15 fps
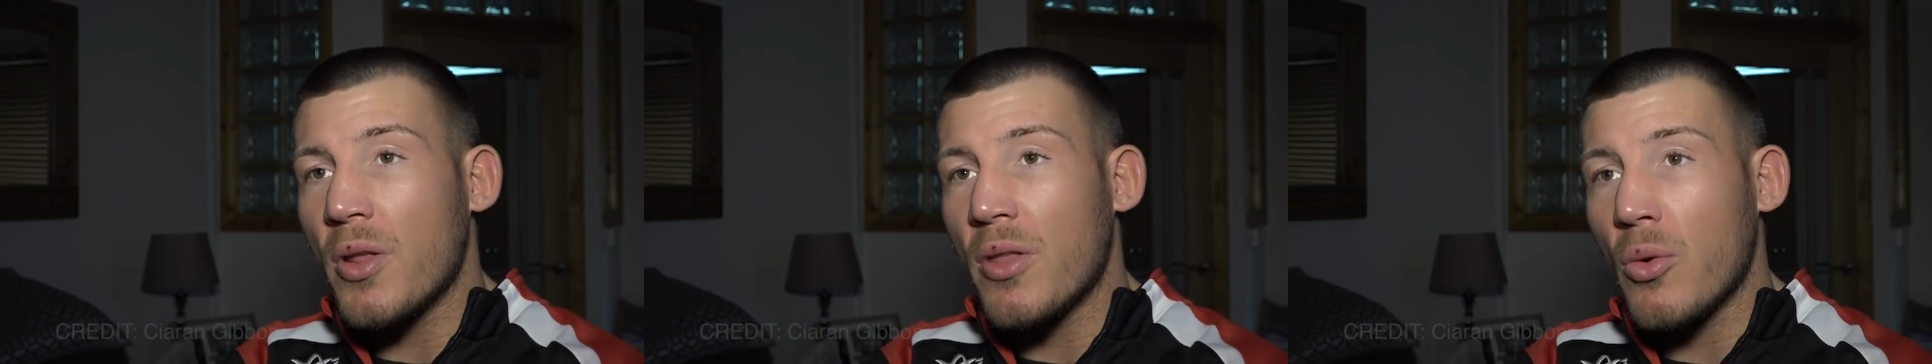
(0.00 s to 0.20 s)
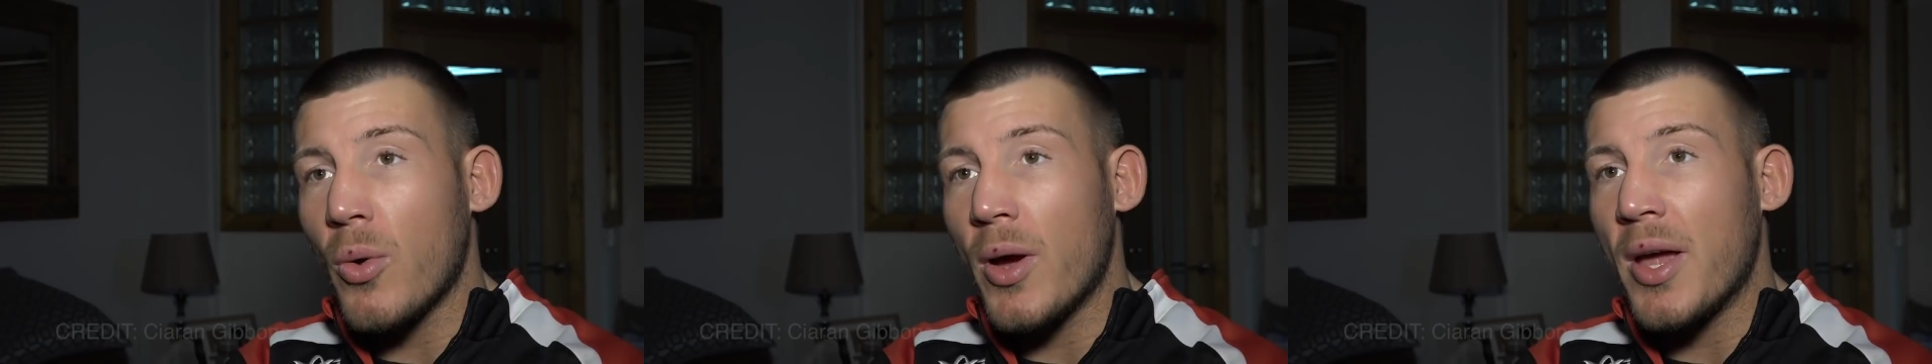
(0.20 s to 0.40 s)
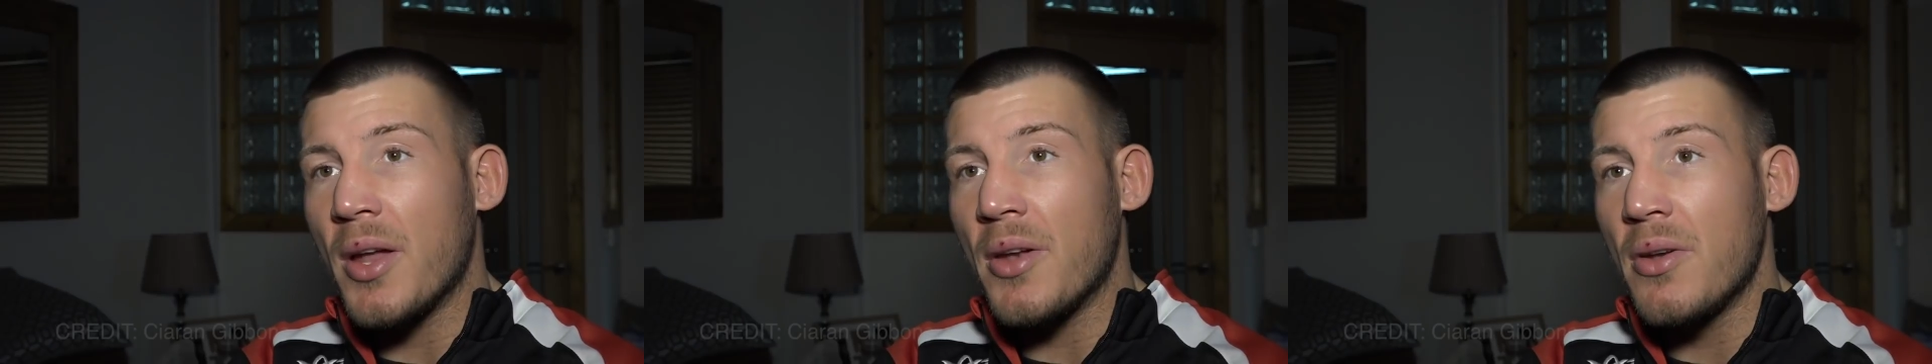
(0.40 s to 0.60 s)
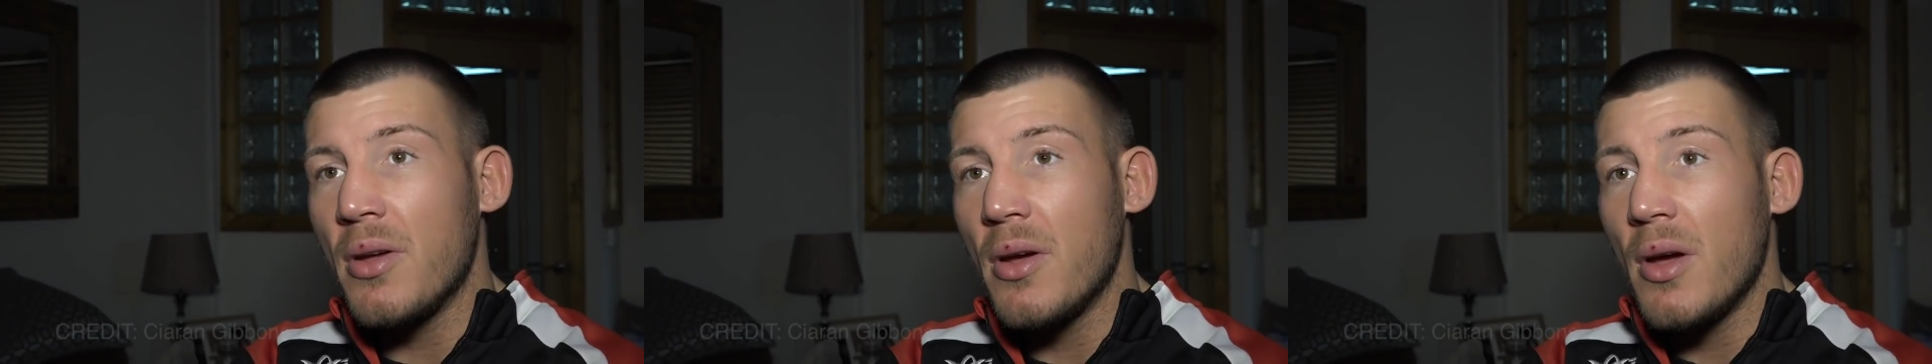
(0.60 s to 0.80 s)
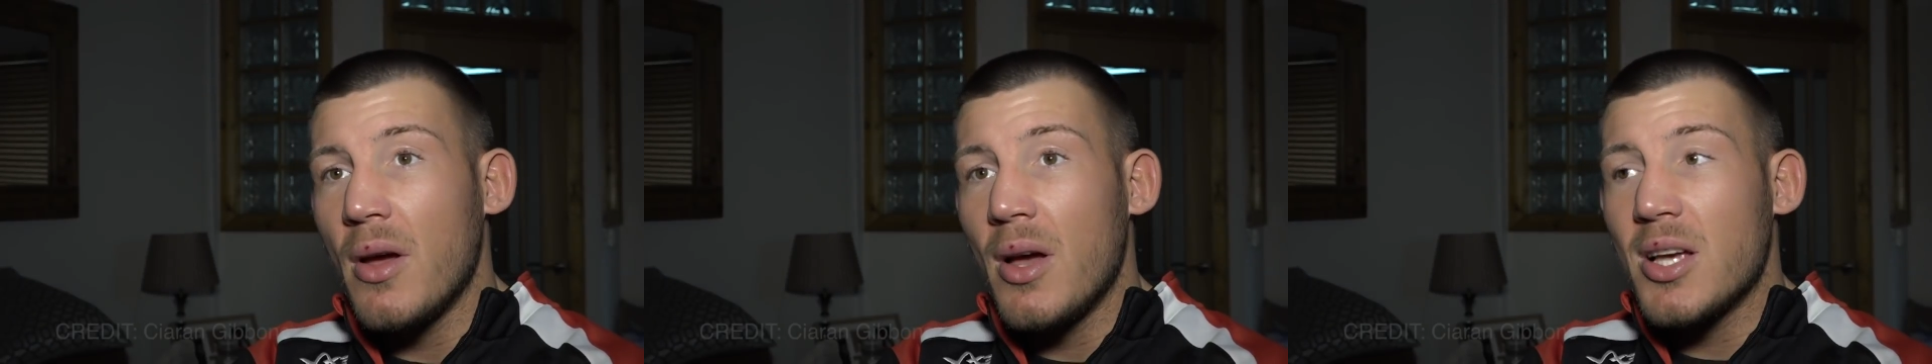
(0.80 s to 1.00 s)
of the weigh and
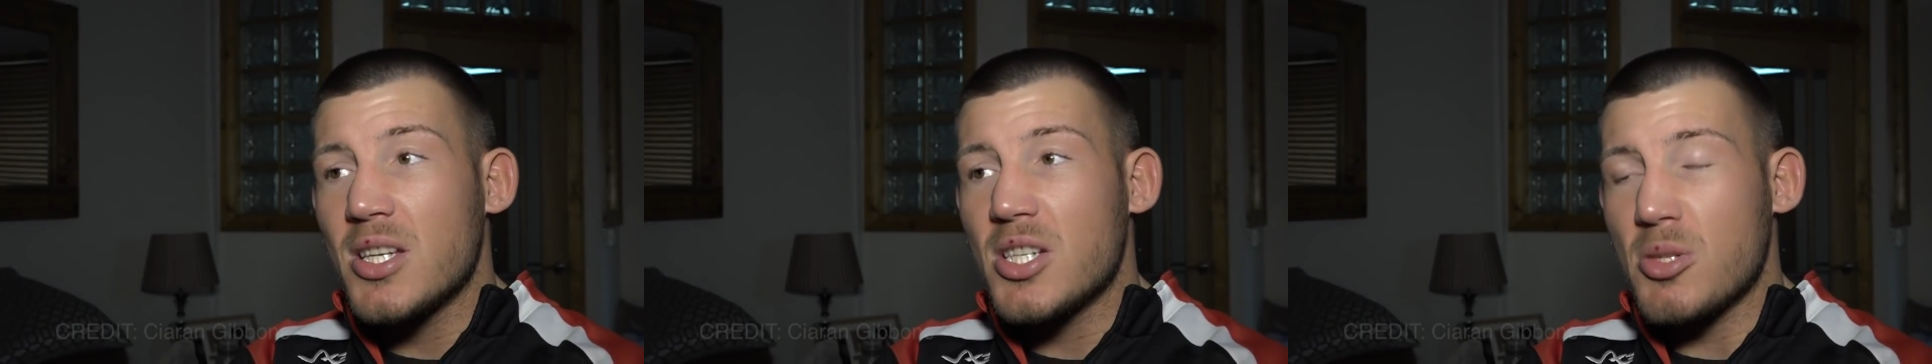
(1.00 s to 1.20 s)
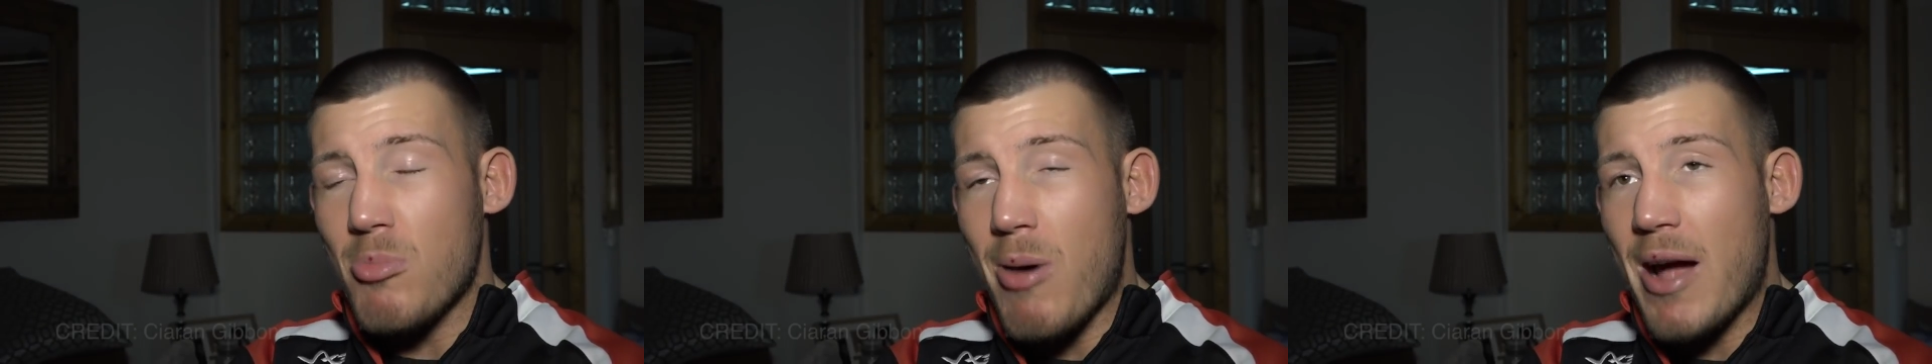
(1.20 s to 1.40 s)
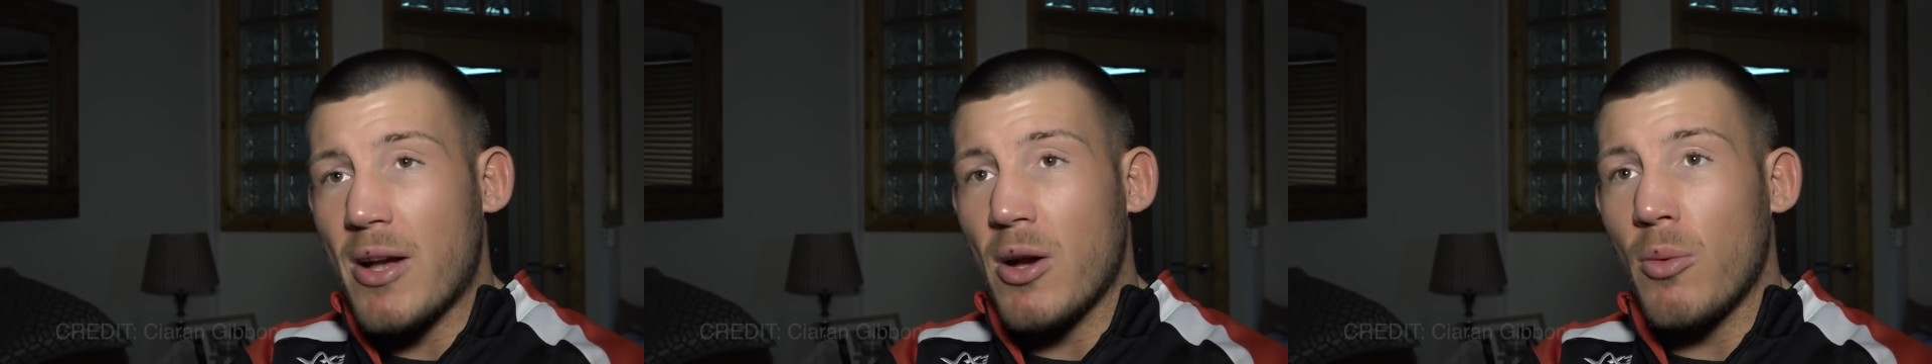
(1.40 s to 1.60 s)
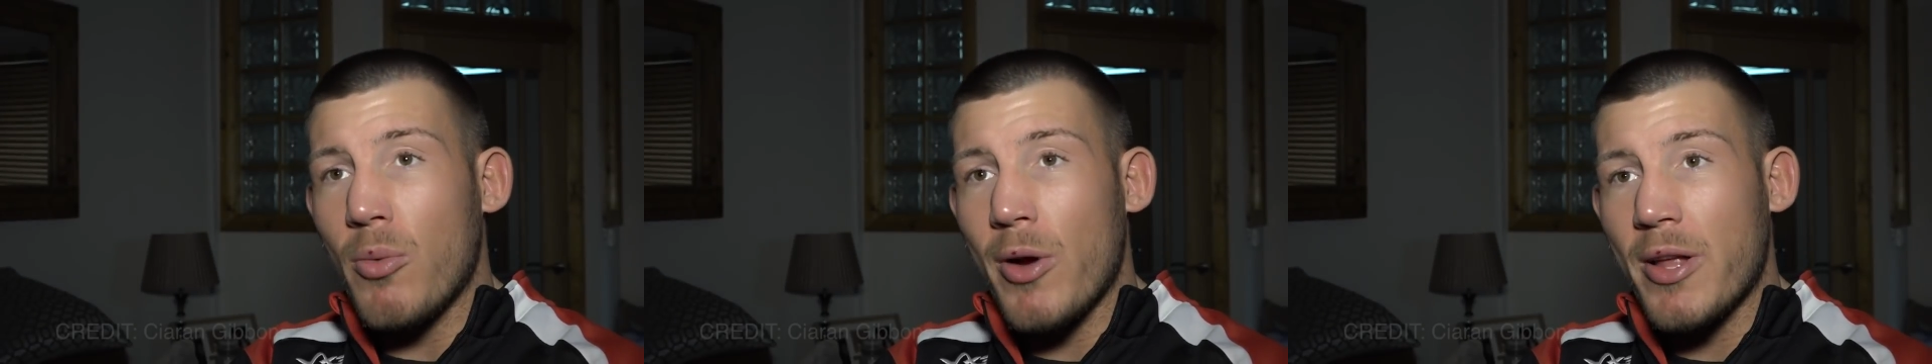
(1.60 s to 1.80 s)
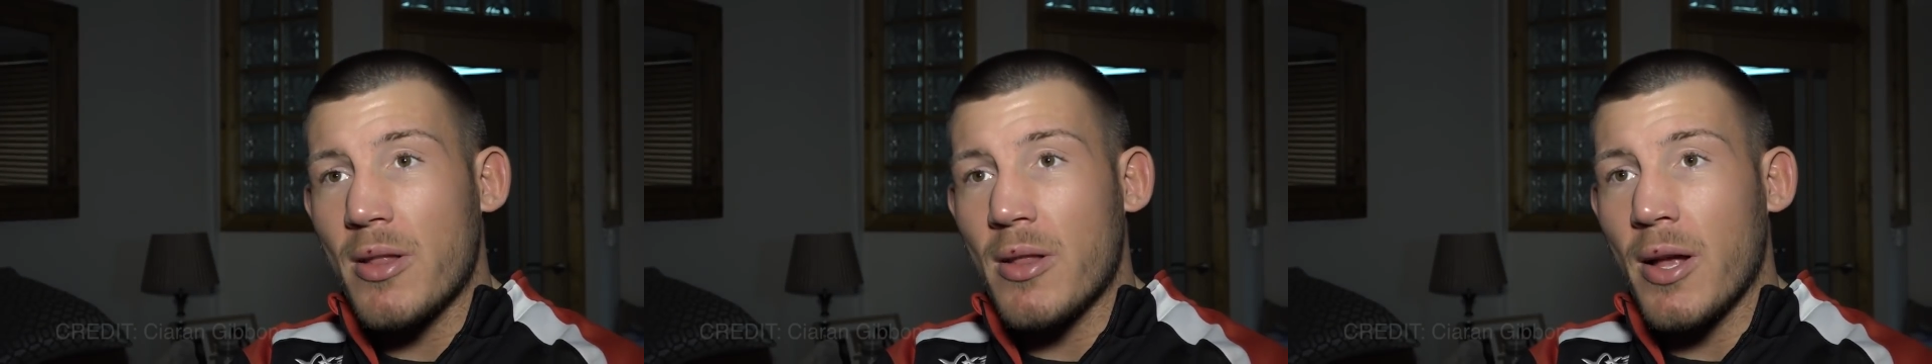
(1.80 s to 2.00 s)
smack on
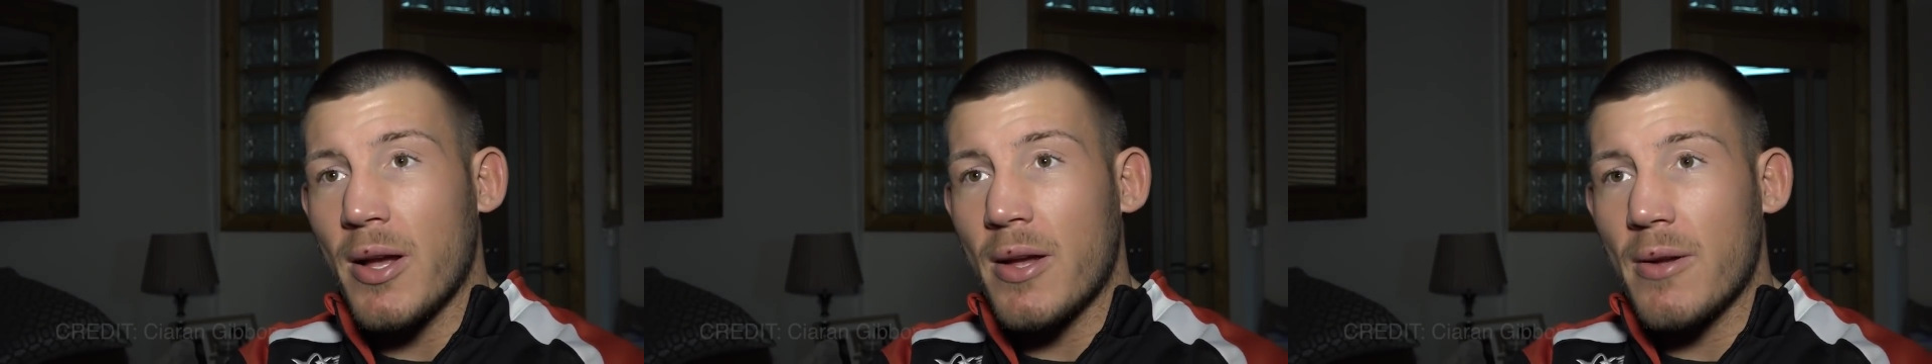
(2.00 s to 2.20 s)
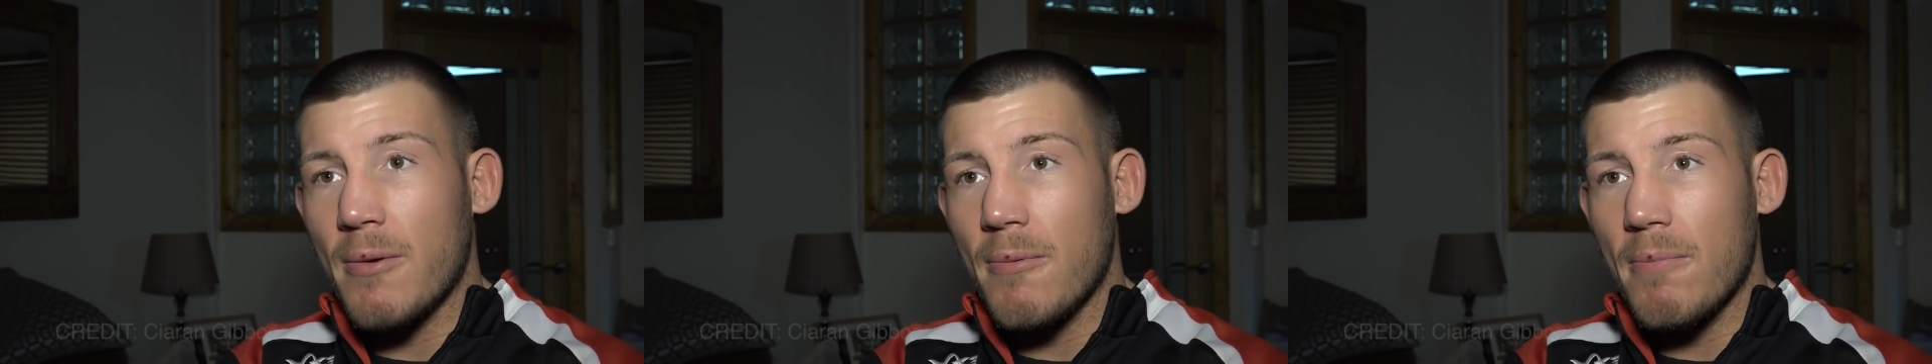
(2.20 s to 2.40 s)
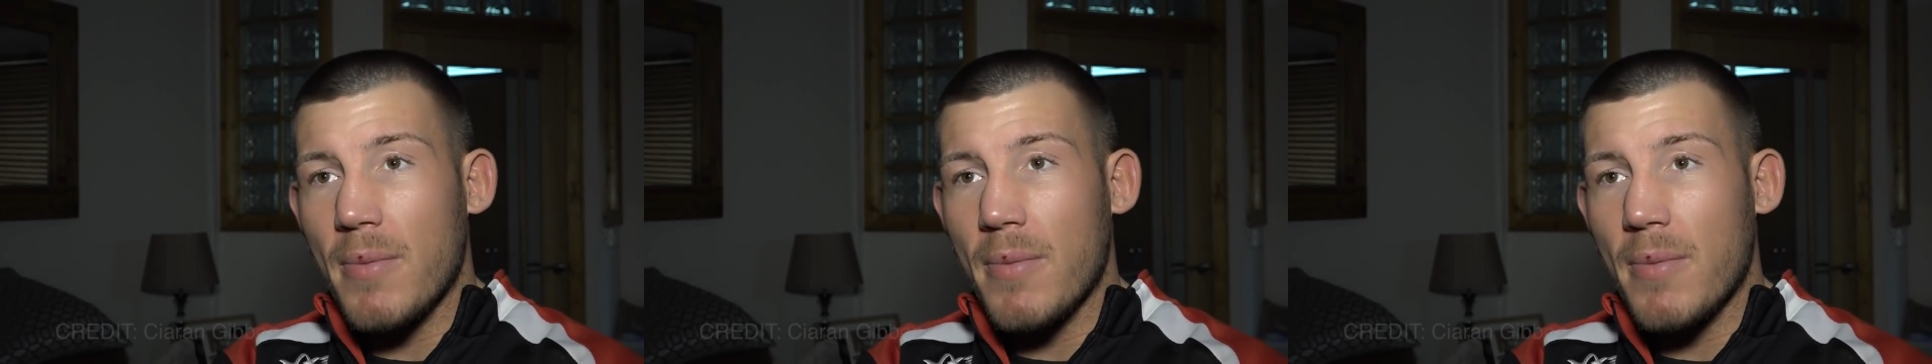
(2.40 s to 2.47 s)
weight, like